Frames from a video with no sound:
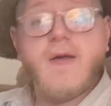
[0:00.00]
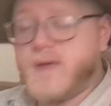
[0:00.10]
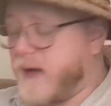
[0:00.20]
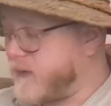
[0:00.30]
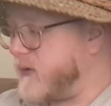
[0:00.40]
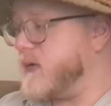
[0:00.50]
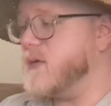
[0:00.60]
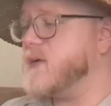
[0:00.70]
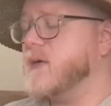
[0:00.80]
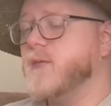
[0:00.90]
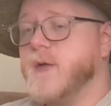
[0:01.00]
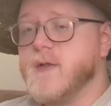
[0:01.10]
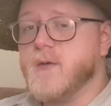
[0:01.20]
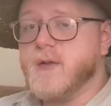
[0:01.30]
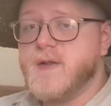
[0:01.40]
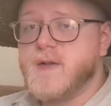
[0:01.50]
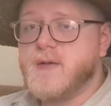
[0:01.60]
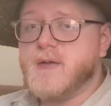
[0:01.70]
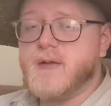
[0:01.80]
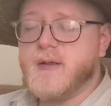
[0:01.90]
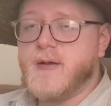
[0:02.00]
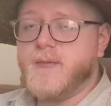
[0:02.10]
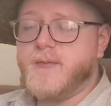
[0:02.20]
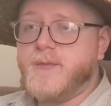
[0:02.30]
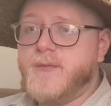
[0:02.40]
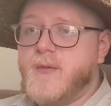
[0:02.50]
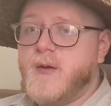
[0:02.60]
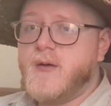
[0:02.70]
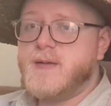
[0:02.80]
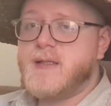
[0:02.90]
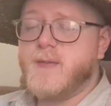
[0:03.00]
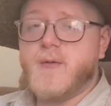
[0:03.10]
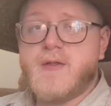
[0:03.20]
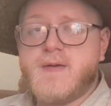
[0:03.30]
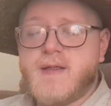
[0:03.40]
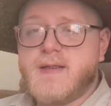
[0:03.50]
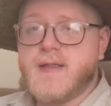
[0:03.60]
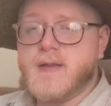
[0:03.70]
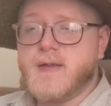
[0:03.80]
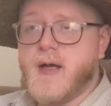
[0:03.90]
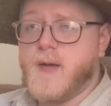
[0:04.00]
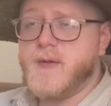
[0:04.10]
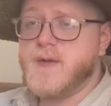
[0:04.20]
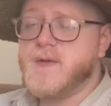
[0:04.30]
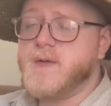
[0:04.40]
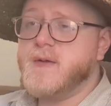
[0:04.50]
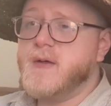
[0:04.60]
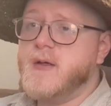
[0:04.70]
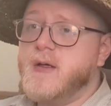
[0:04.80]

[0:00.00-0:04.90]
If you haven't heard the new single, please go listen and tell me what you think down in the comments.